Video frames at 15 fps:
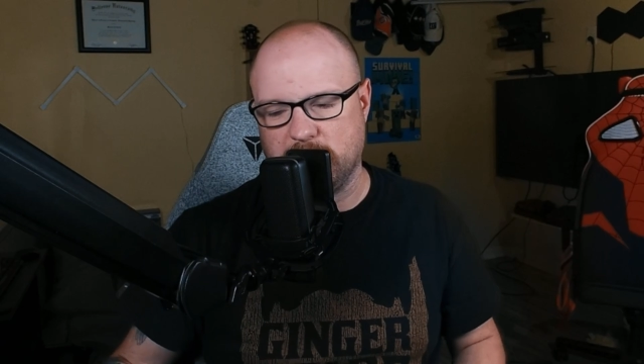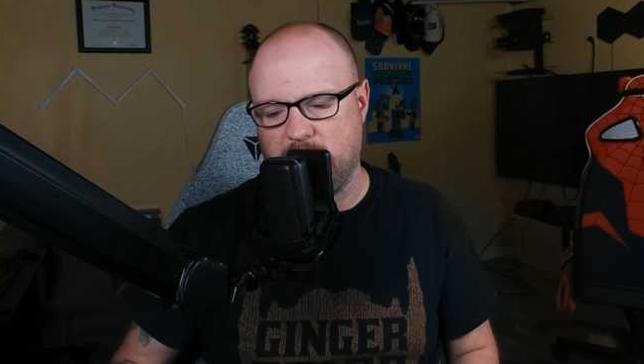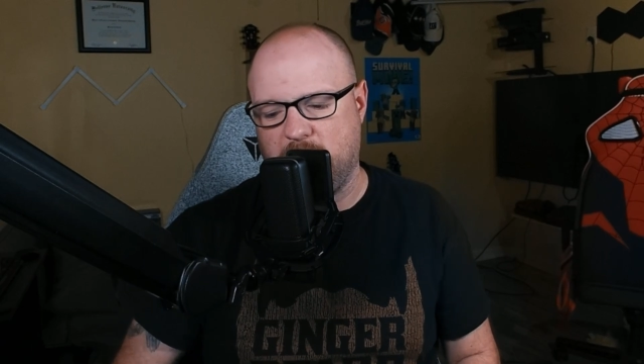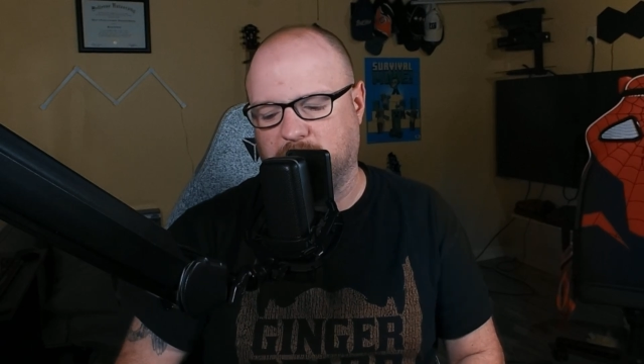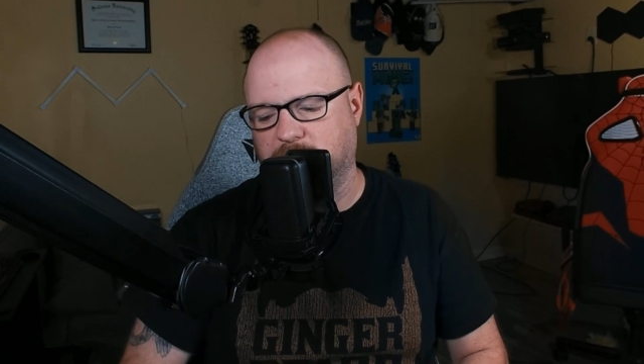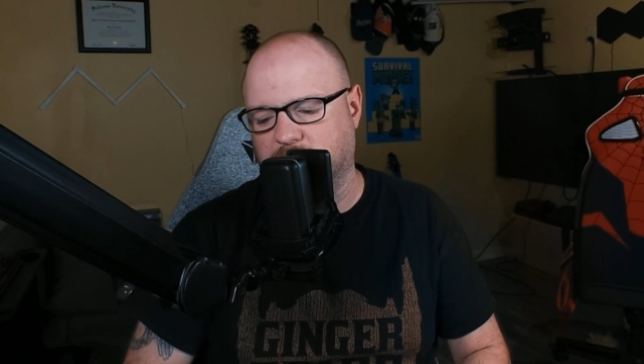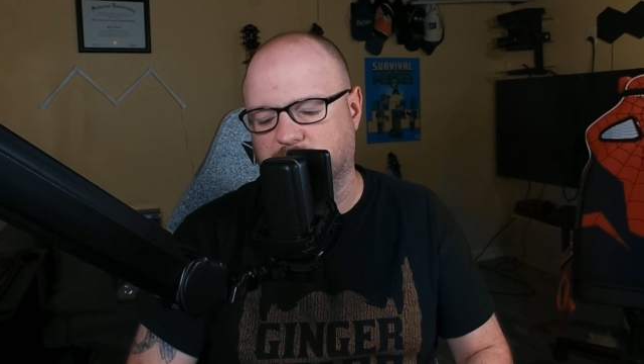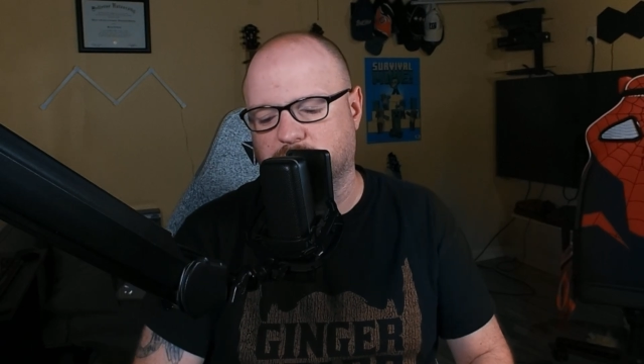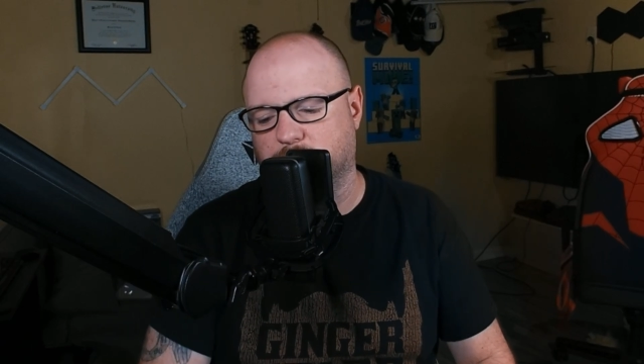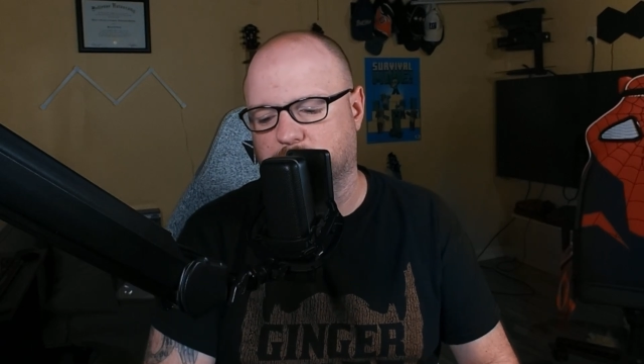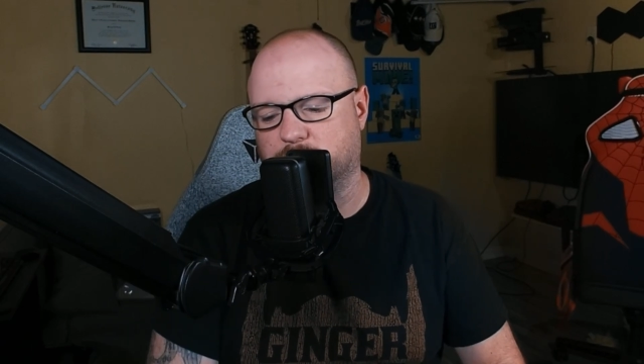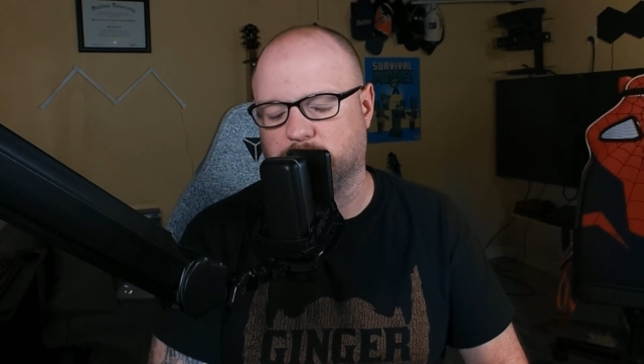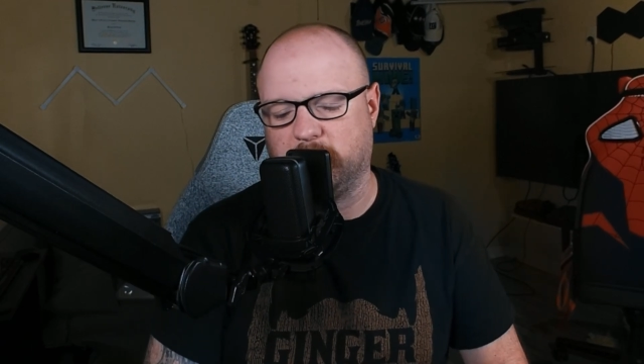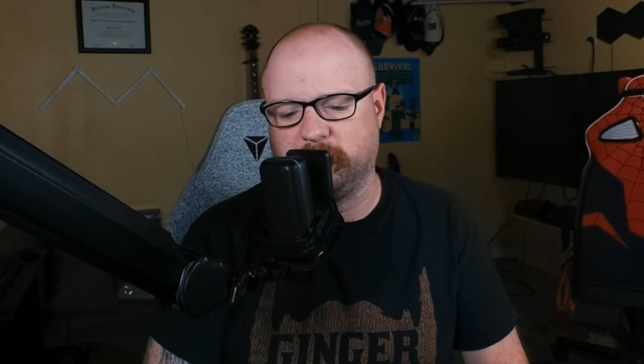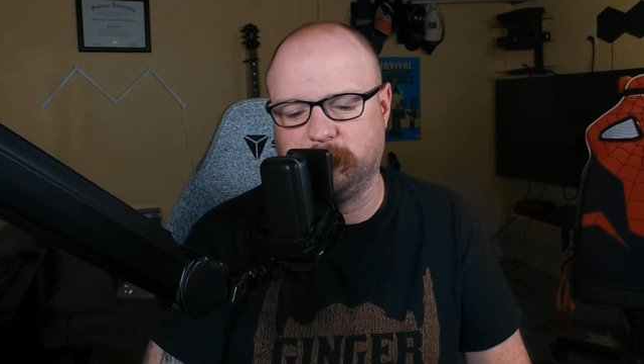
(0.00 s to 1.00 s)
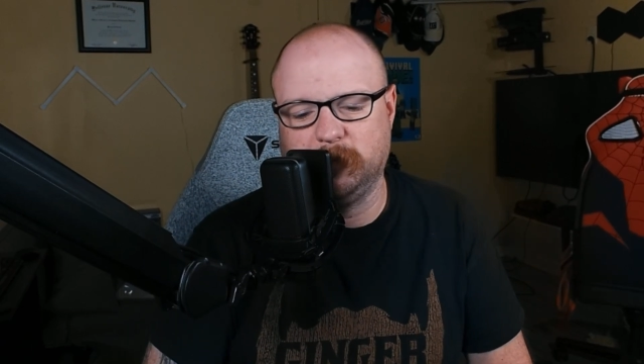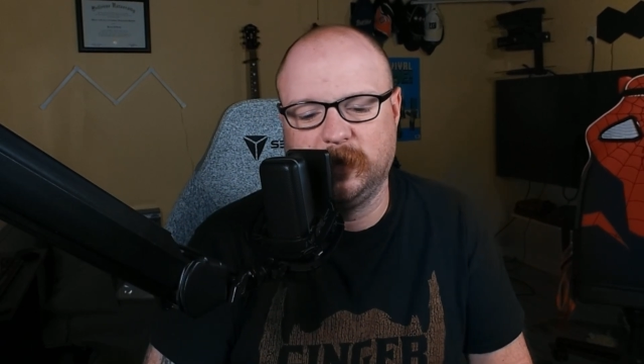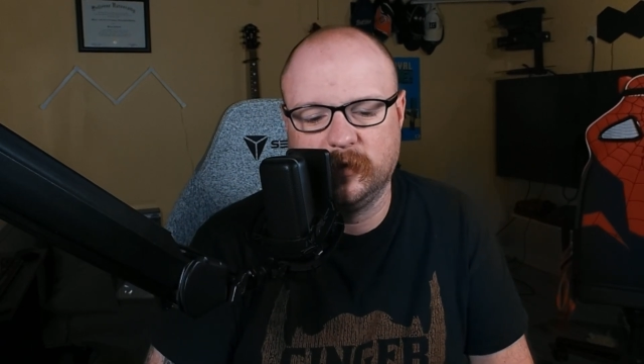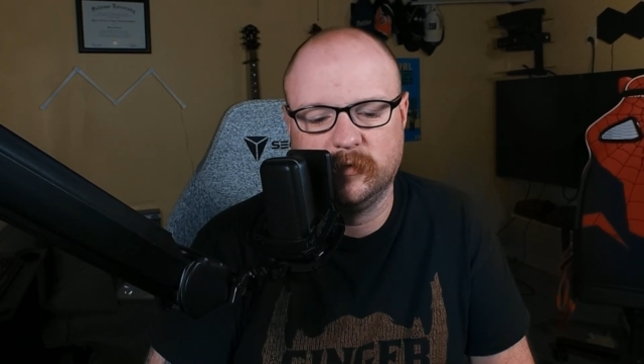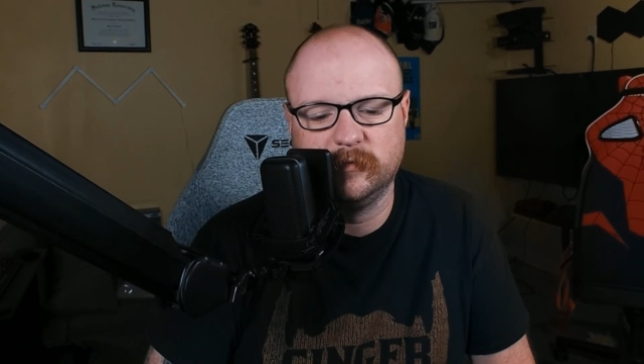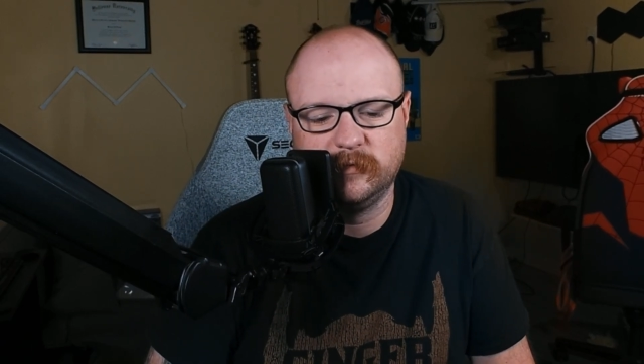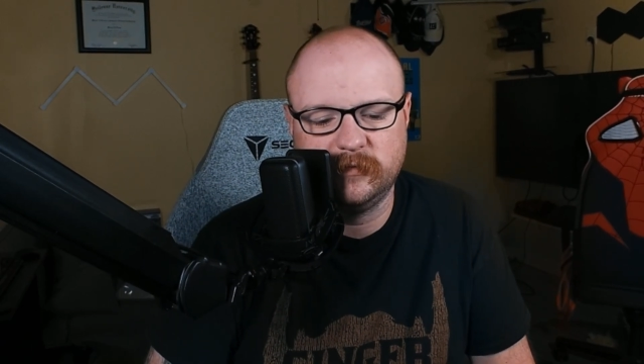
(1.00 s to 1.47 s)
I need to address
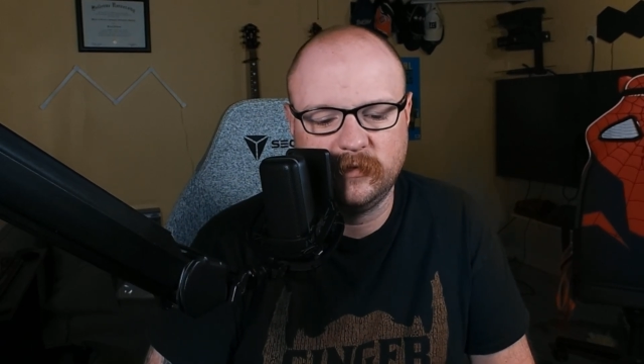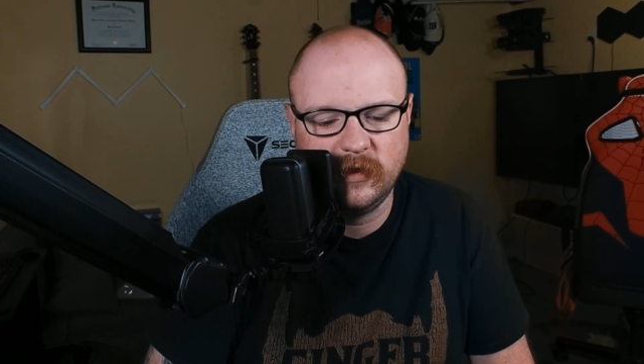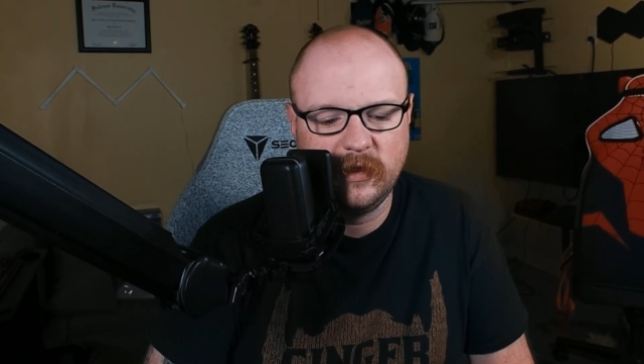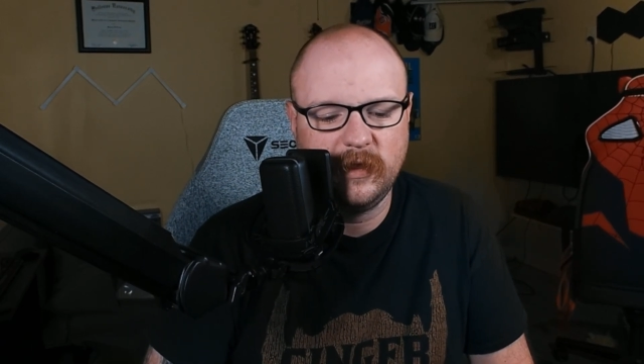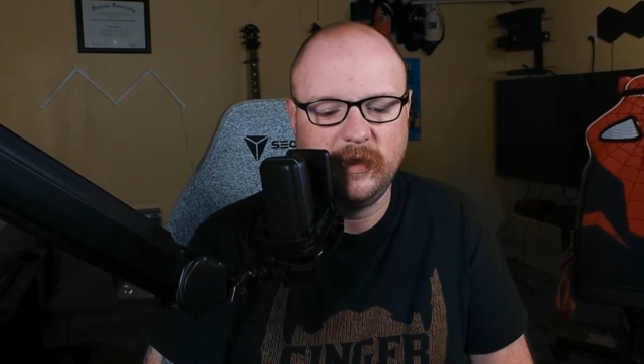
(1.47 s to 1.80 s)
because